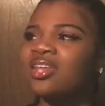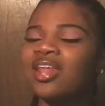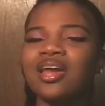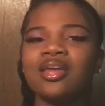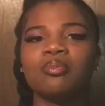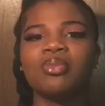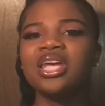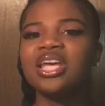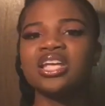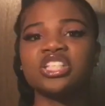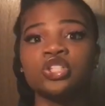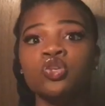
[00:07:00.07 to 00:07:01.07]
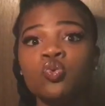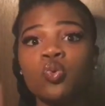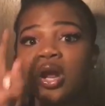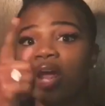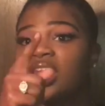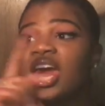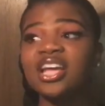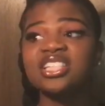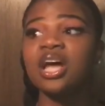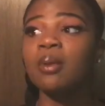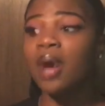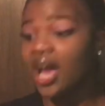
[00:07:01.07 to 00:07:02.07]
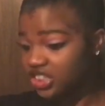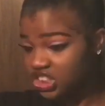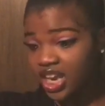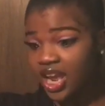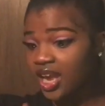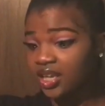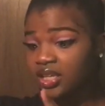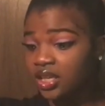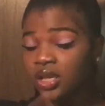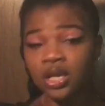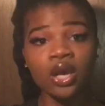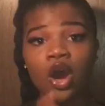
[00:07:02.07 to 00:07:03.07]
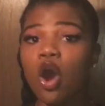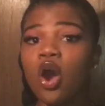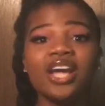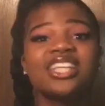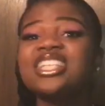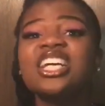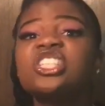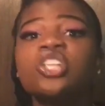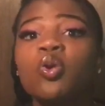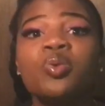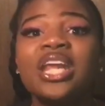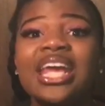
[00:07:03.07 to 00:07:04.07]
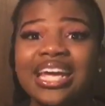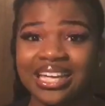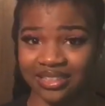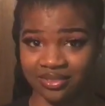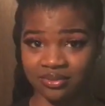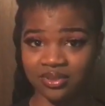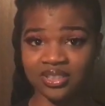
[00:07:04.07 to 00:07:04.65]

Like, bitch, you, last time I checked, August ain't your nigga.